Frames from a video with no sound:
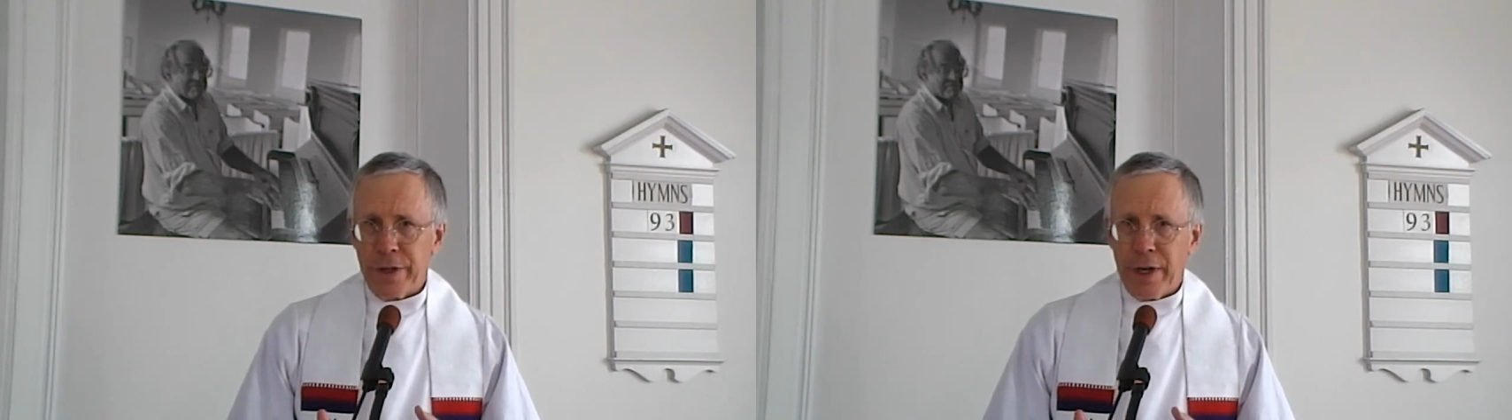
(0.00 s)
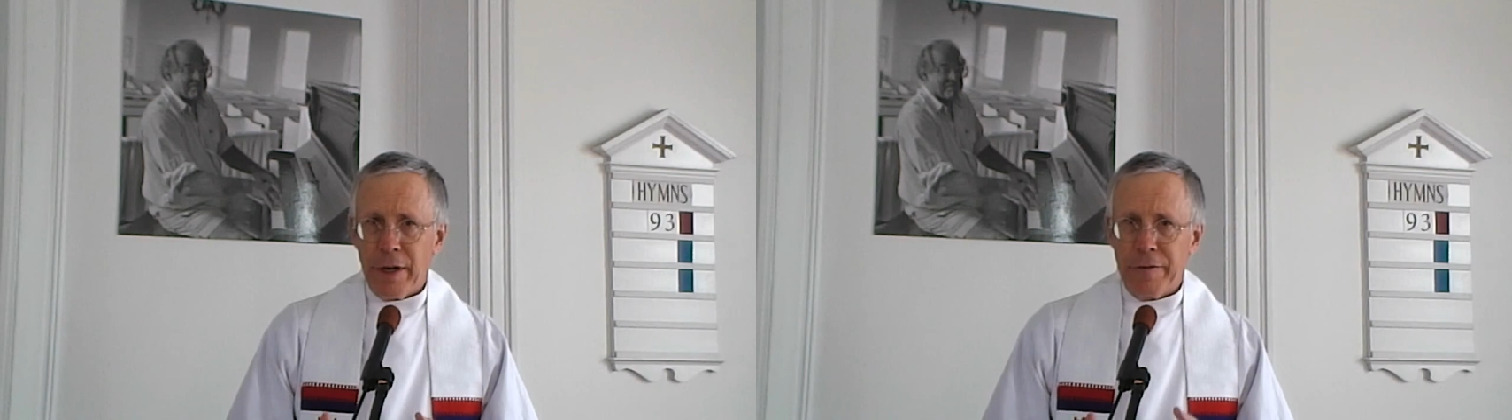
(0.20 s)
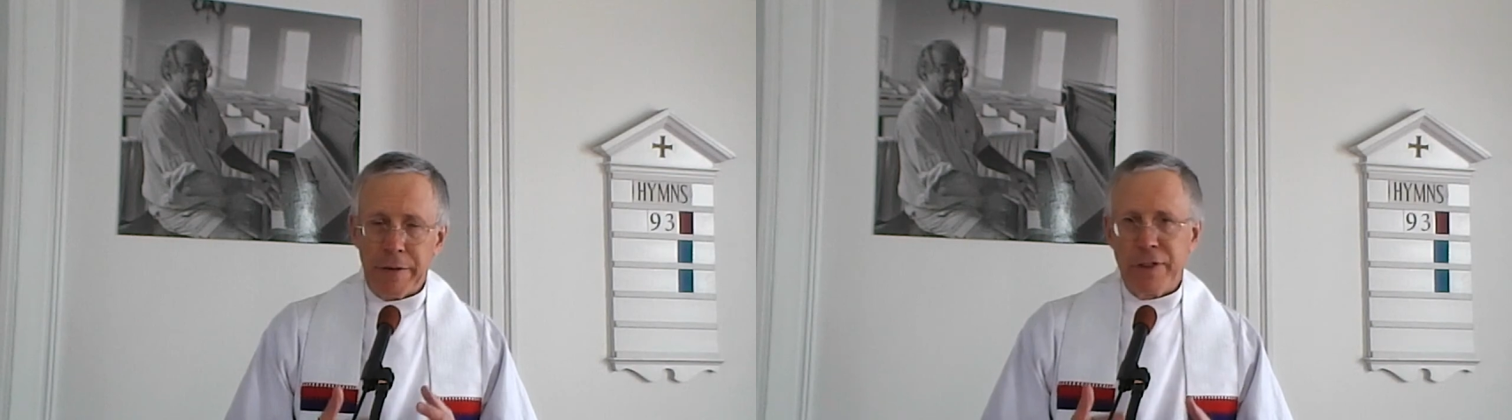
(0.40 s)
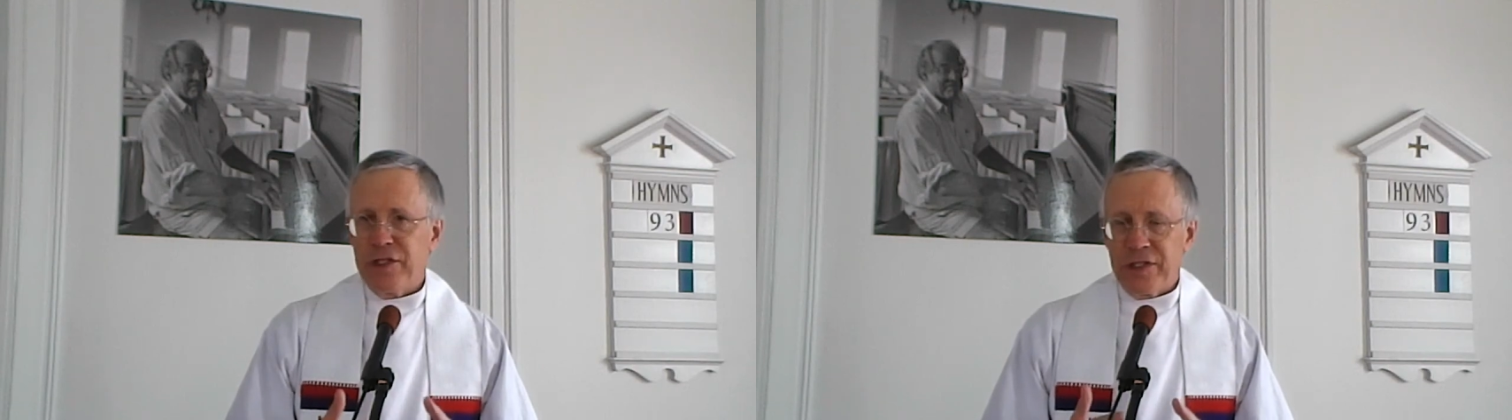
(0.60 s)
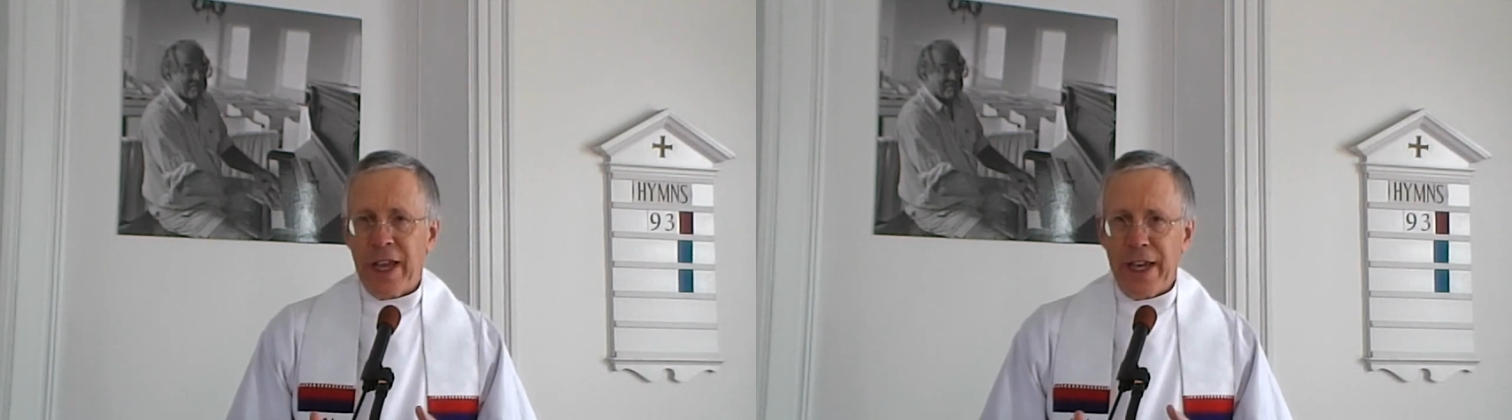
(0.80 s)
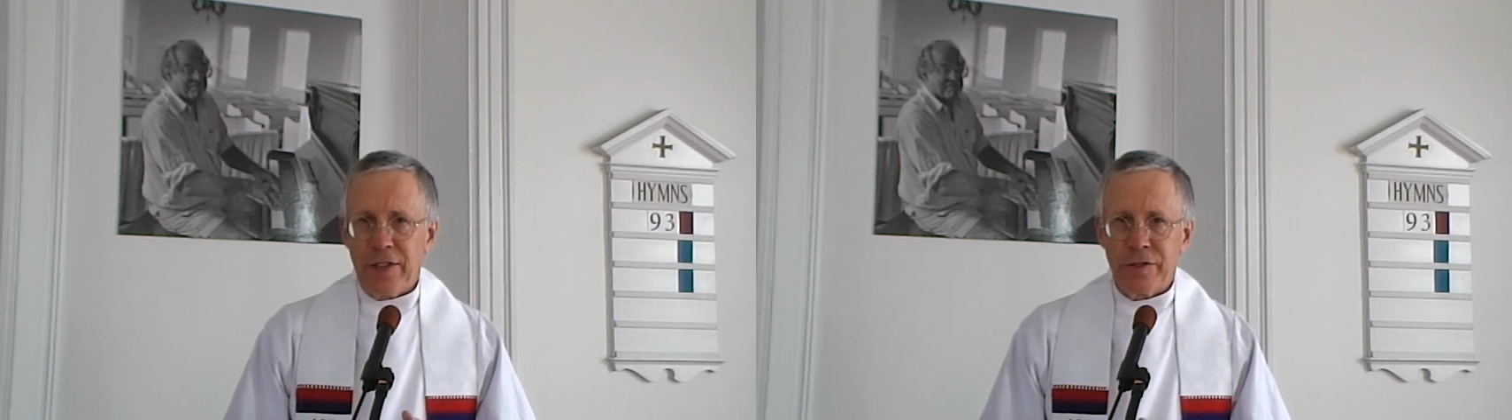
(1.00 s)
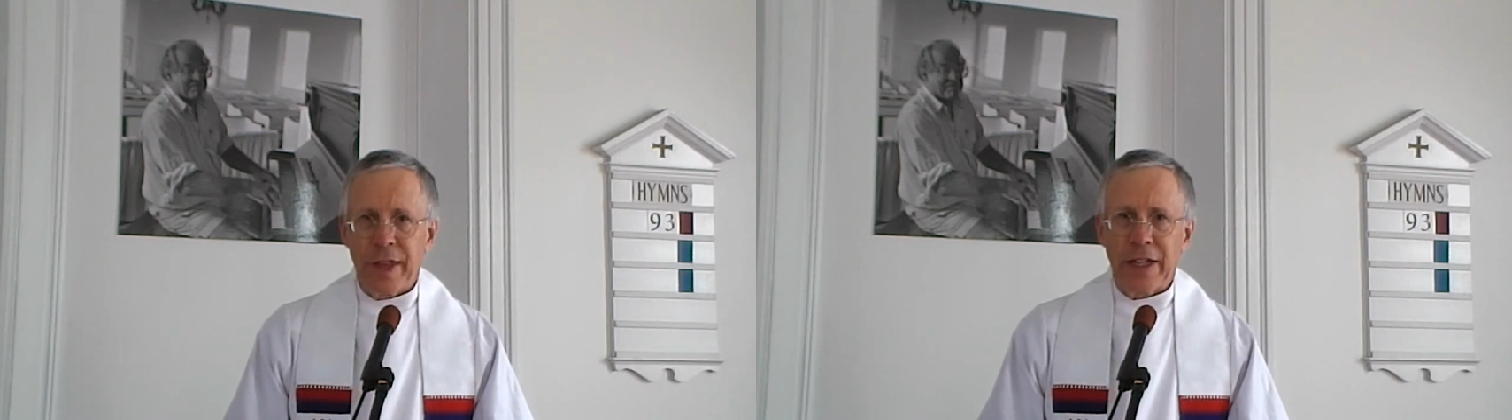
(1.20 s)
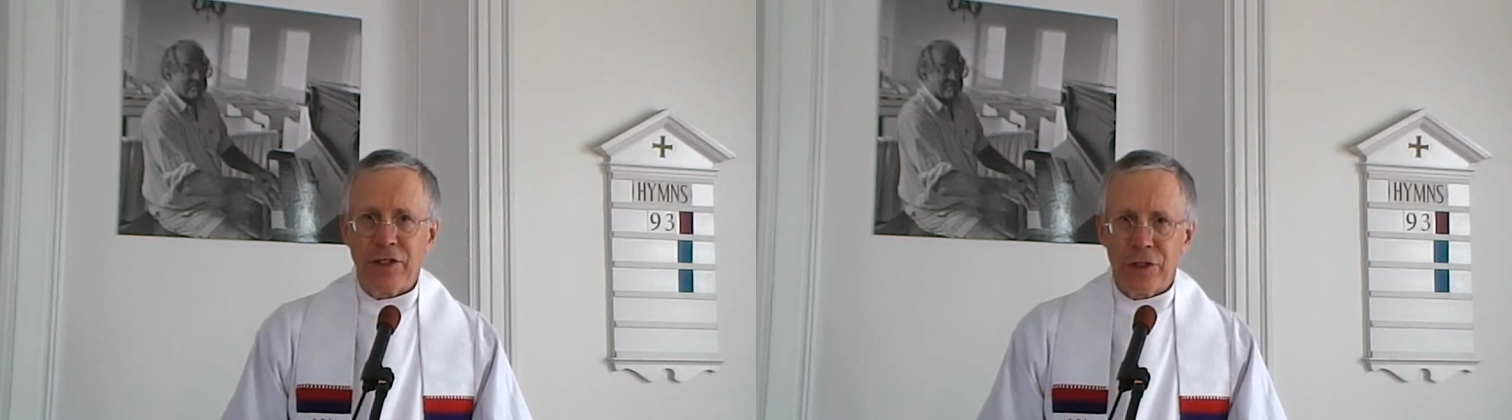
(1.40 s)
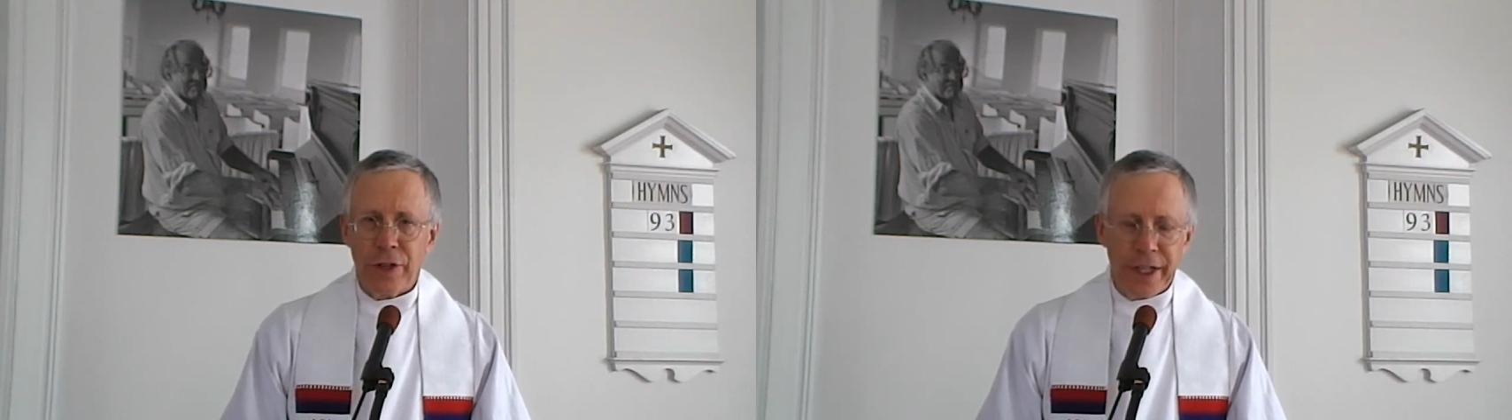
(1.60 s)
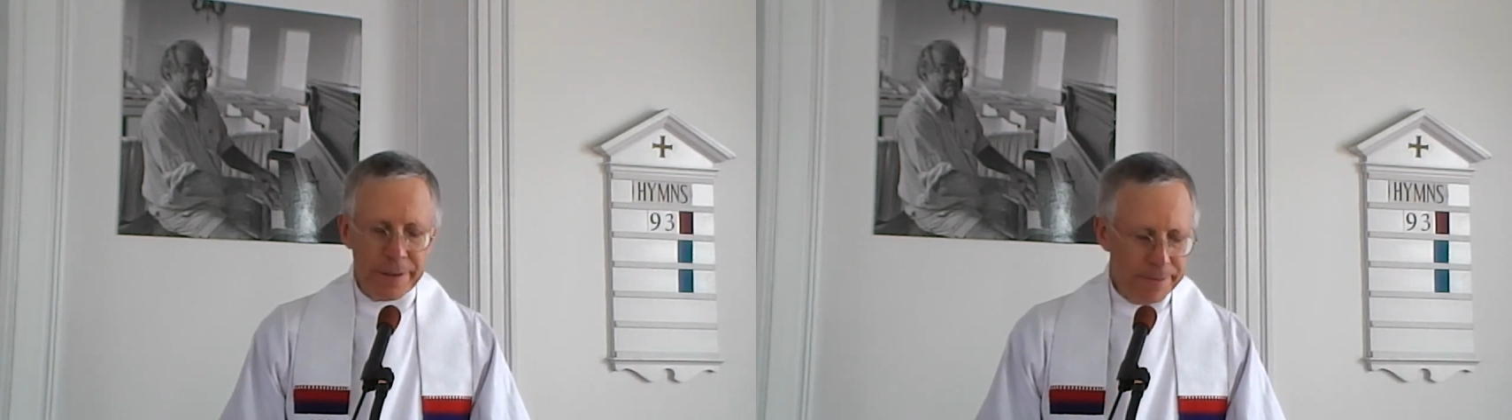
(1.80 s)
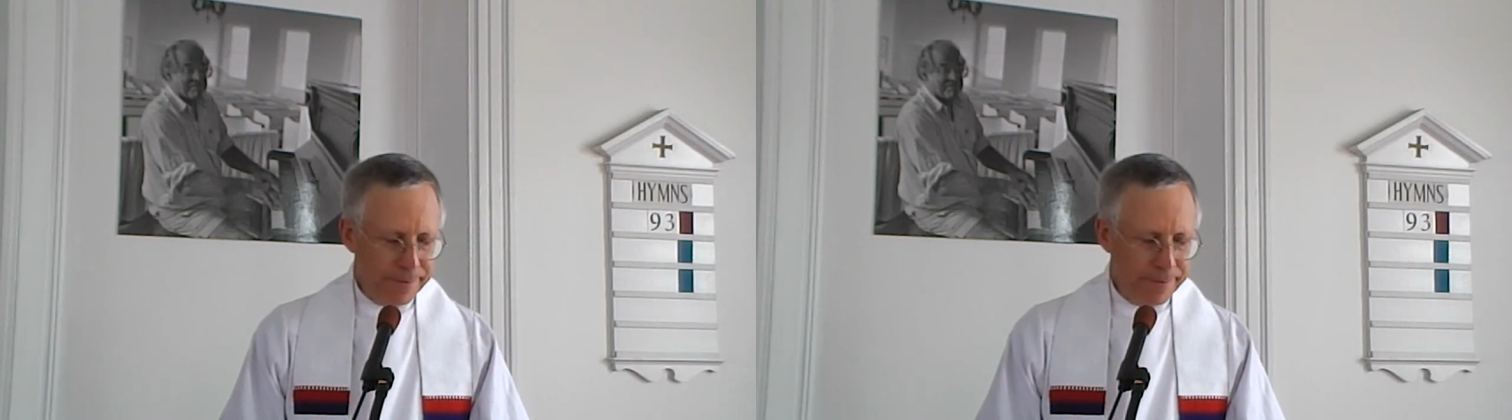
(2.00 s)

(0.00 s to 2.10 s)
of every stage of that journey.